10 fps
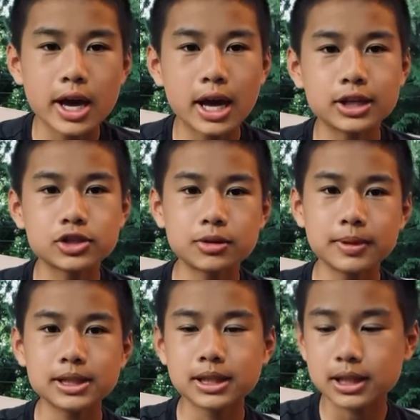And so
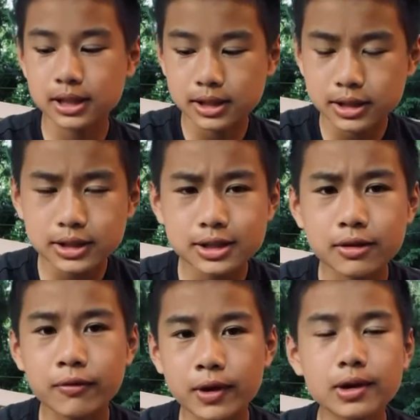basically this is a
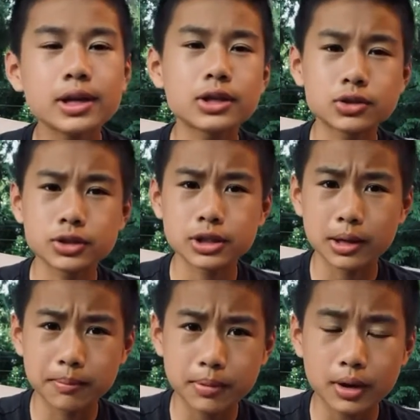very
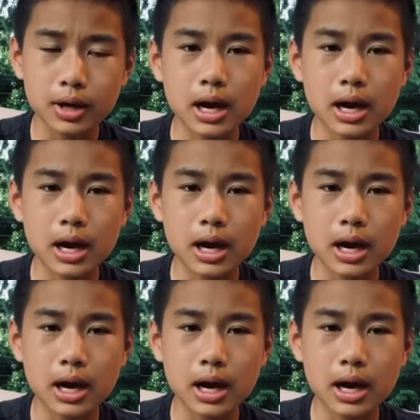interesting book.